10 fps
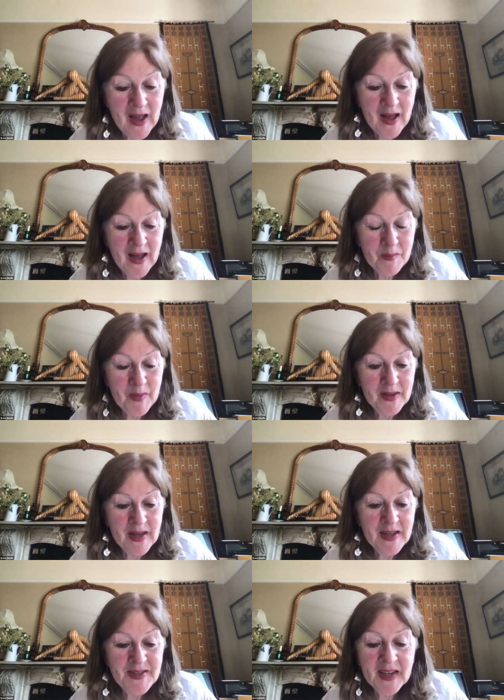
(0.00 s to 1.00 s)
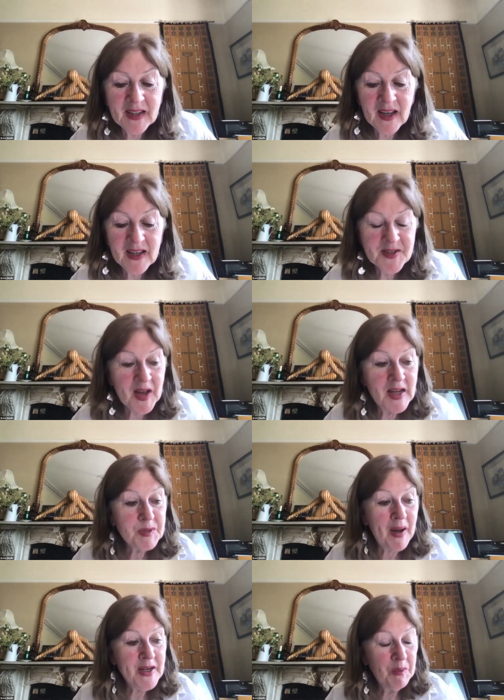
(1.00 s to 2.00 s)
a decree
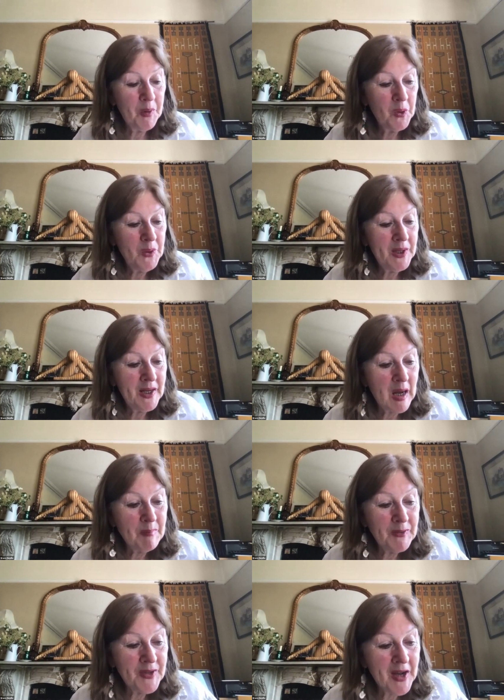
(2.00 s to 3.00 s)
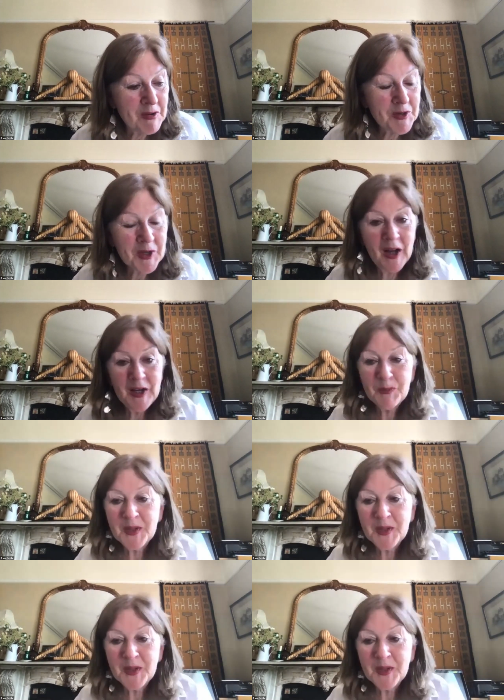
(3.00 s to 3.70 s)
signed by Napoleon about the Irish College,